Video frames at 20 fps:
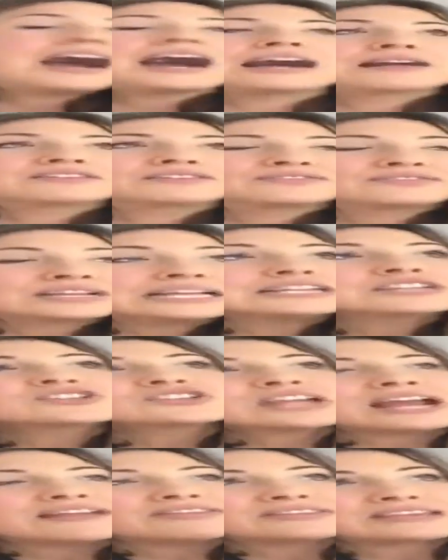the
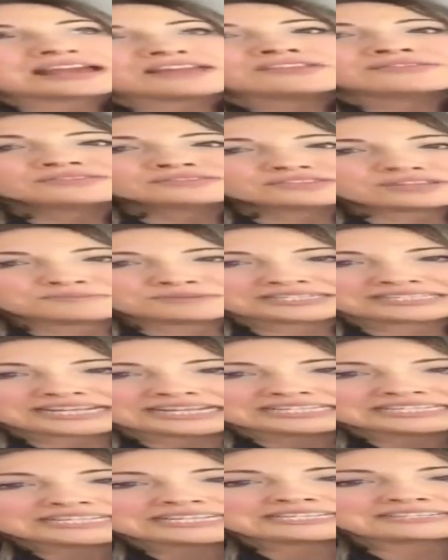flesh, and the other
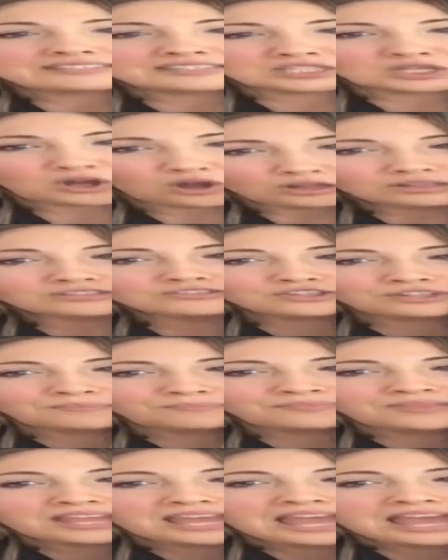50% is the collagen.